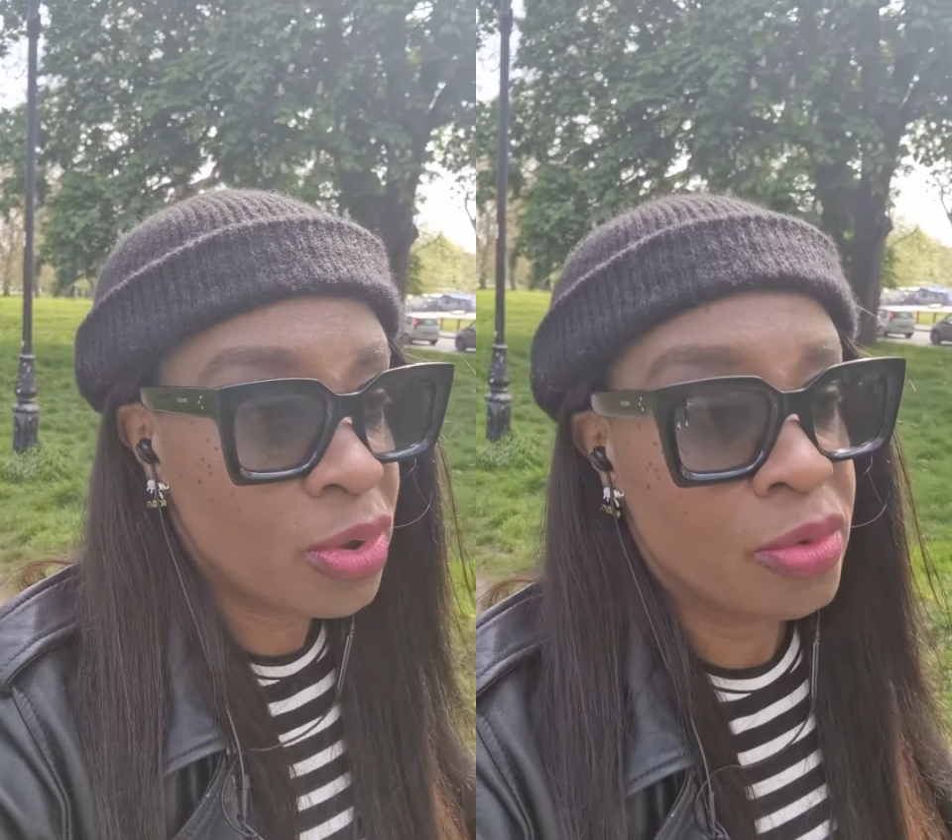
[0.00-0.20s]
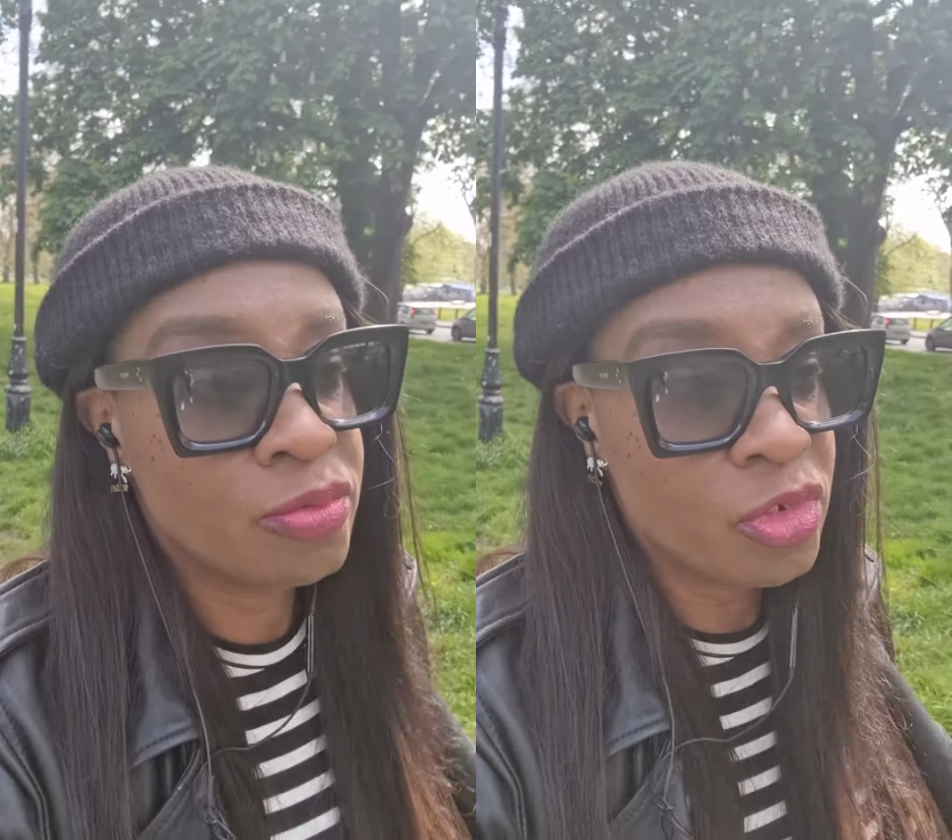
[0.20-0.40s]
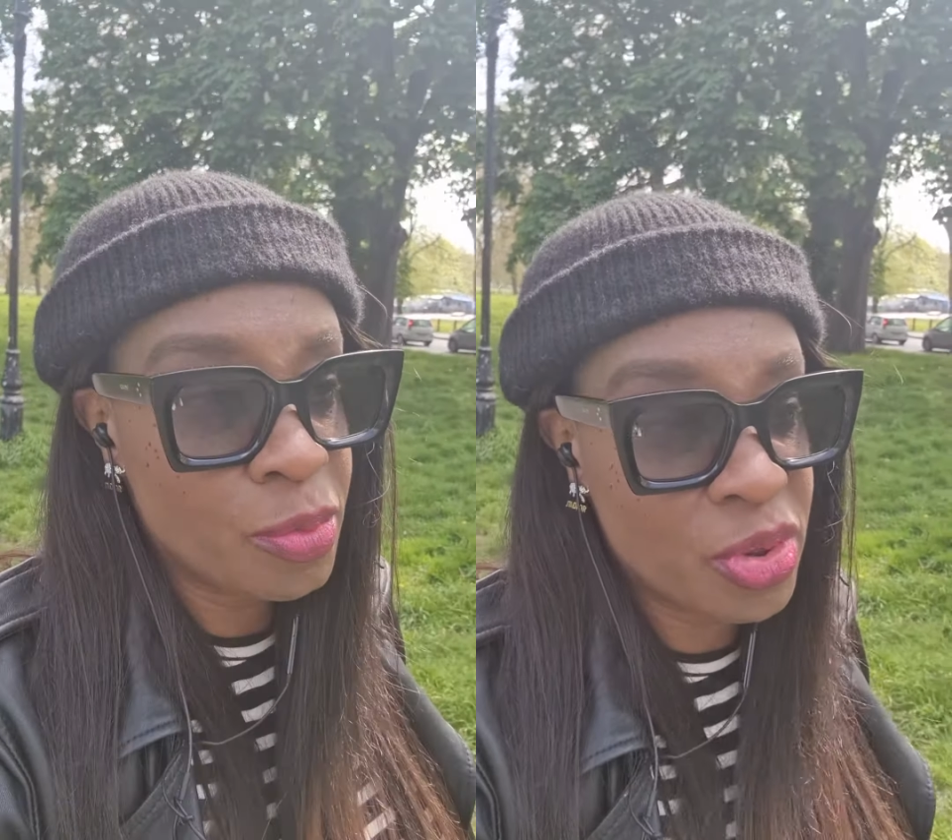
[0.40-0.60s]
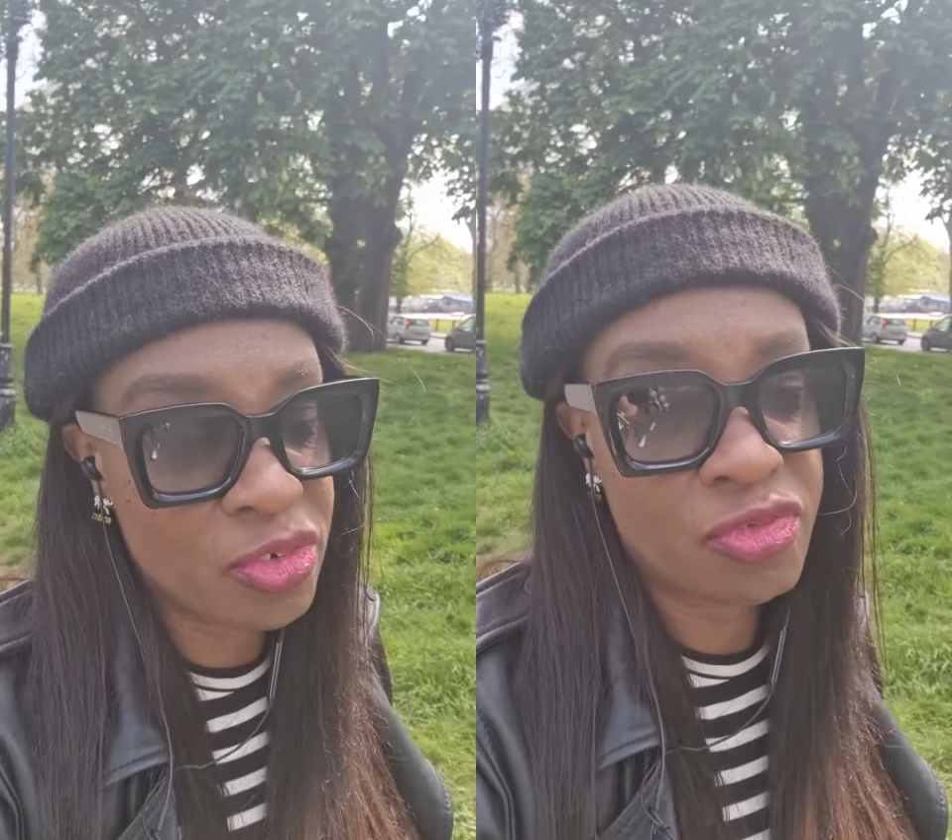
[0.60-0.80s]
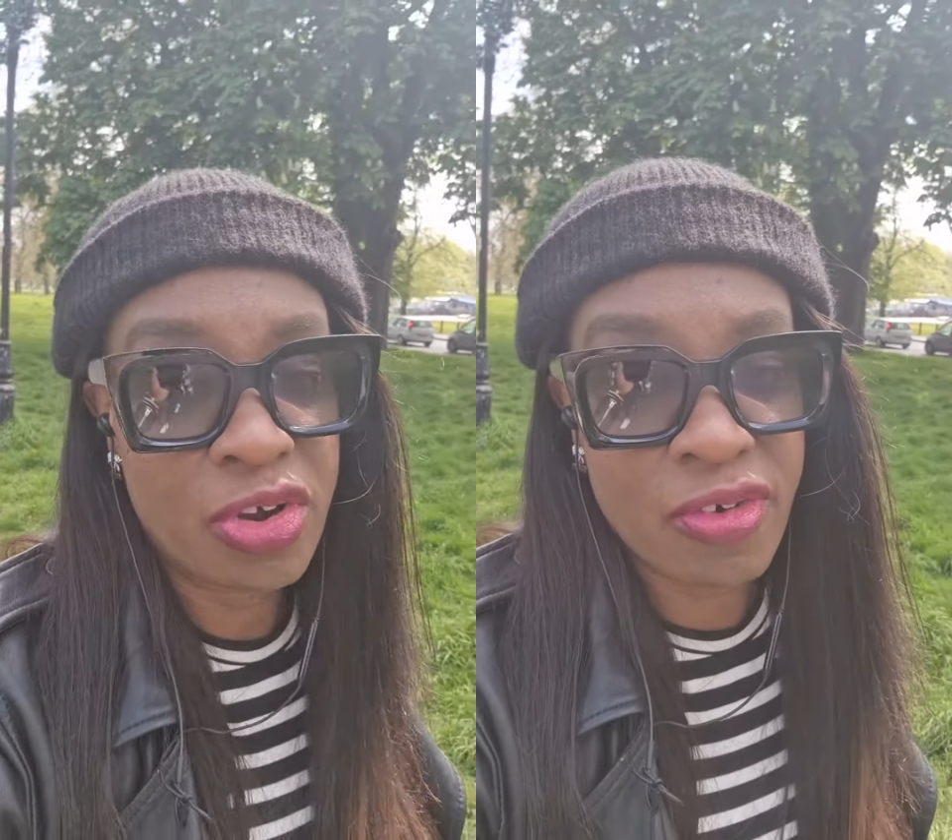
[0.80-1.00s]

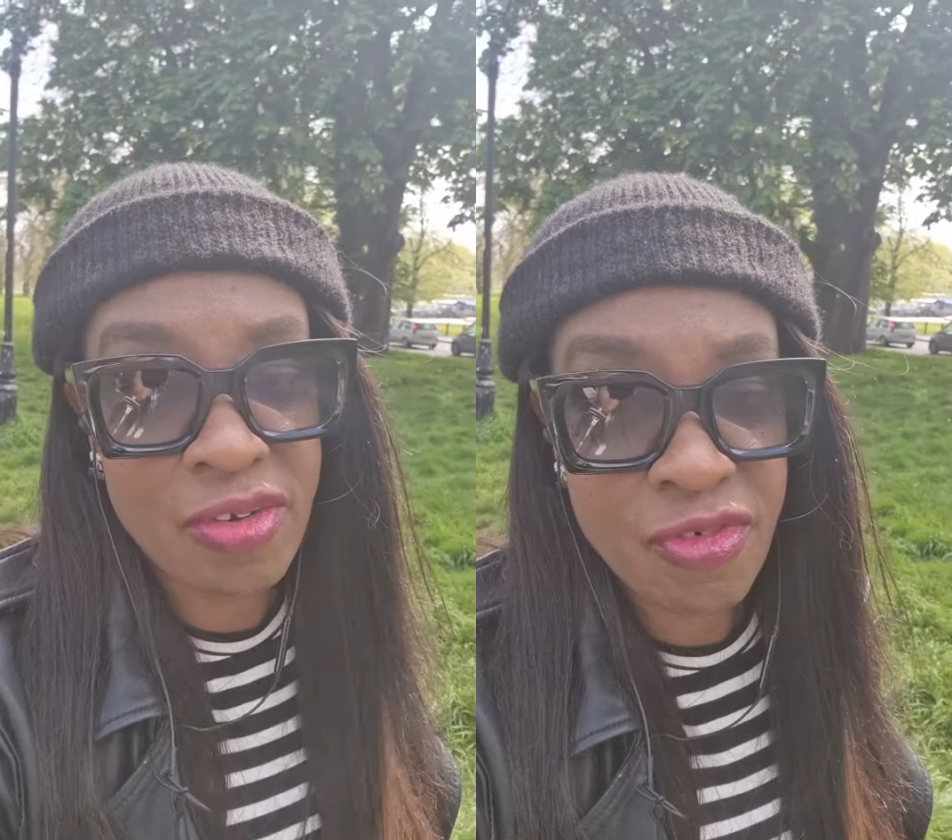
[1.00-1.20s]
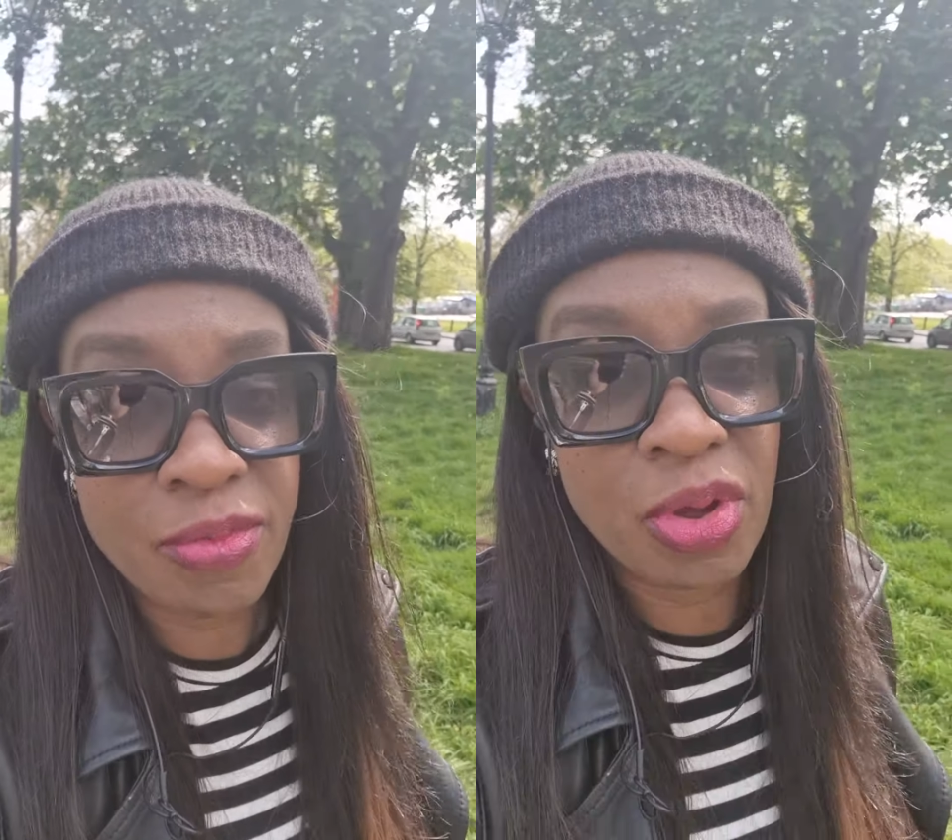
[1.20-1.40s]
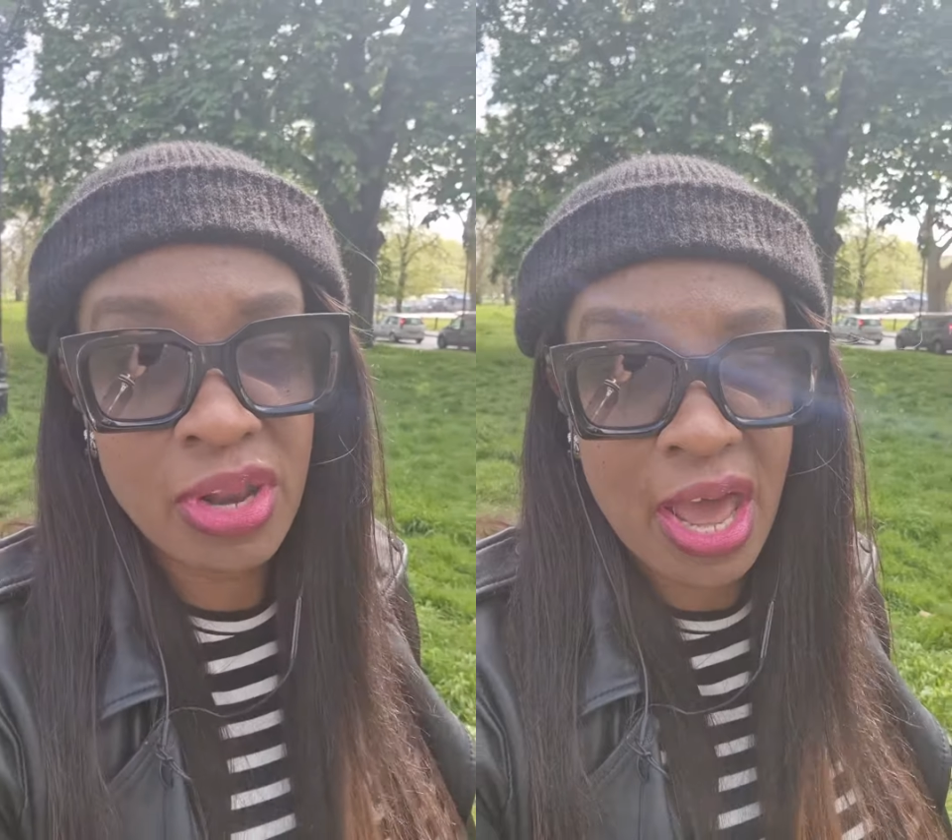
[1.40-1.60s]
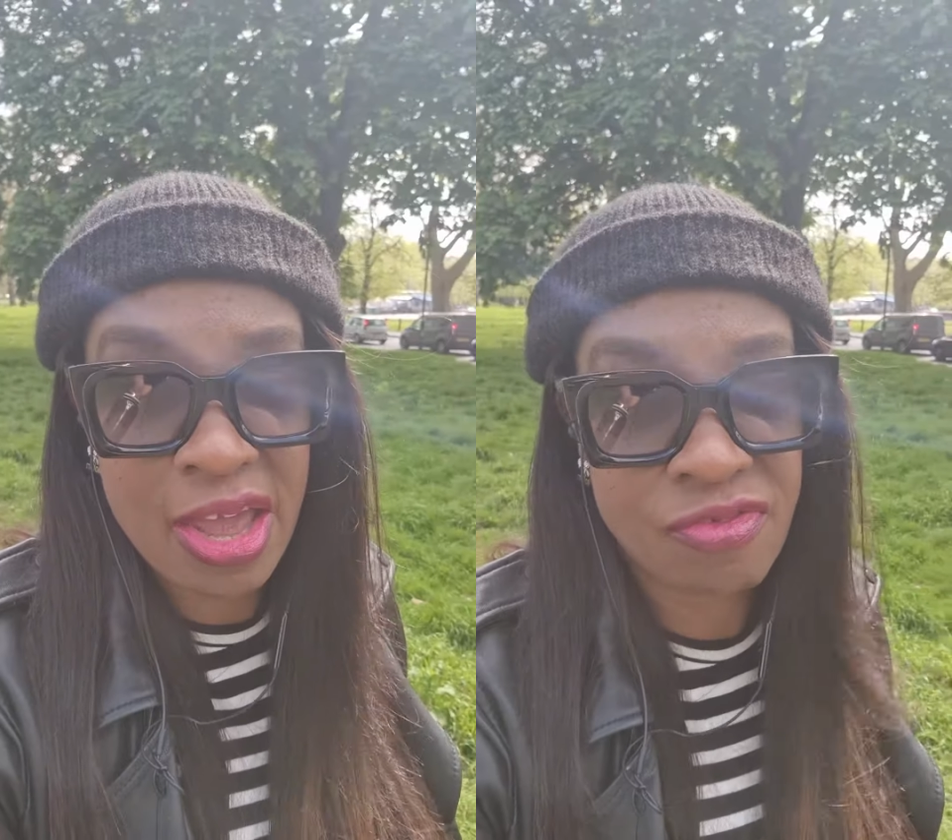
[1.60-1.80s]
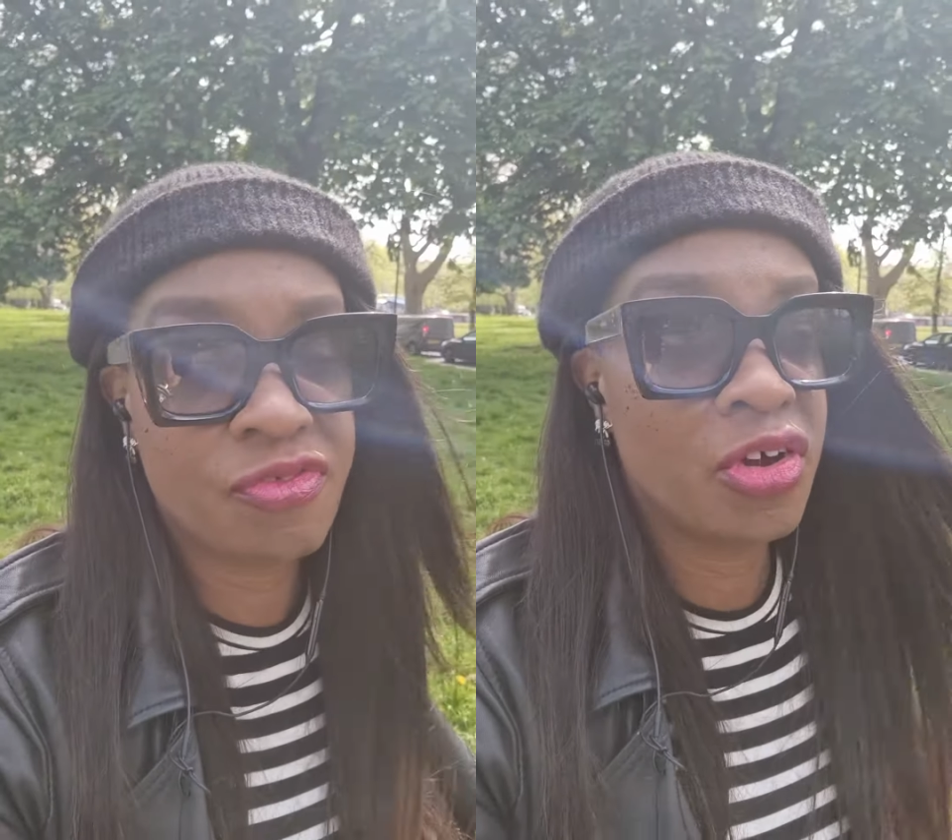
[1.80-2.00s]
remove regret from your
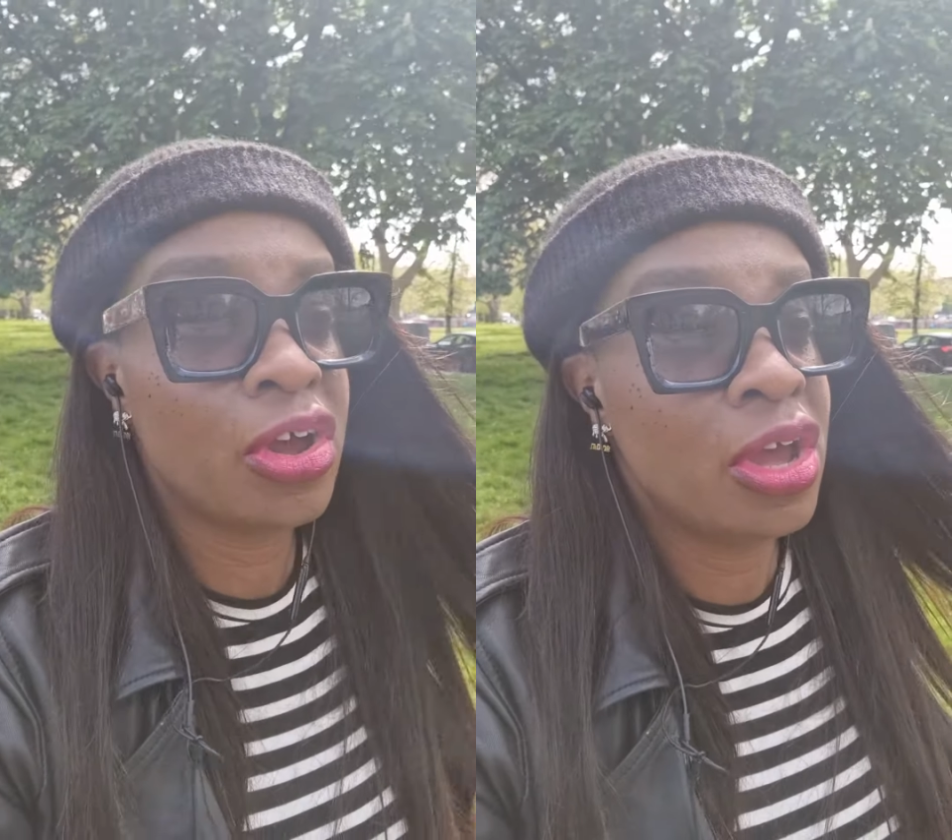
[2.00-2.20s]
life.